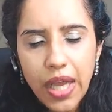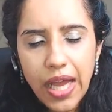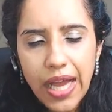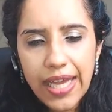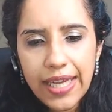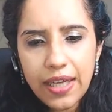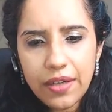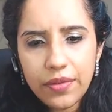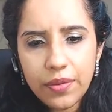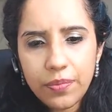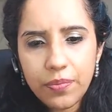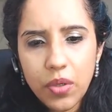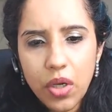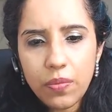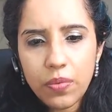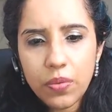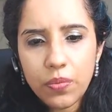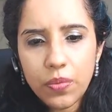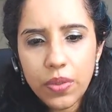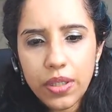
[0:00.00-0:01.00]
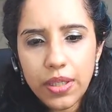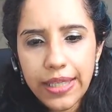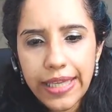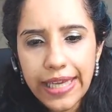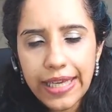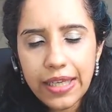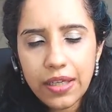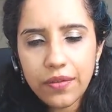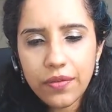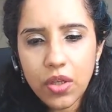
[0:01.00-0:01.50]
I have a problem with
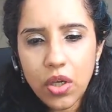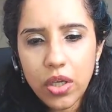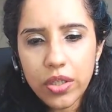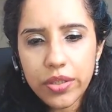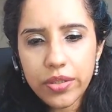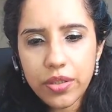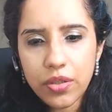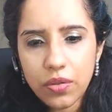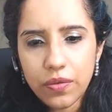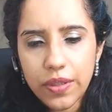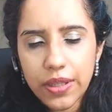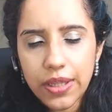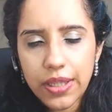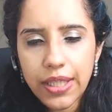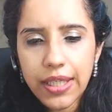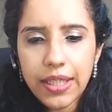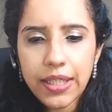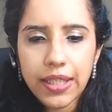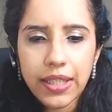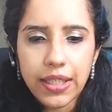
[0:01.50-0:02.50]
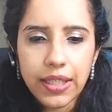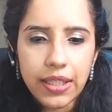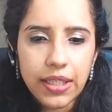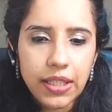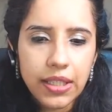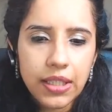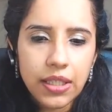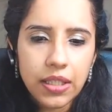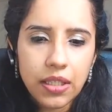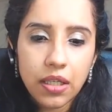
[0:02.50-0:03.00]
negative thoughts and
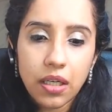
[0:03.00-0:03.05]
overthinking.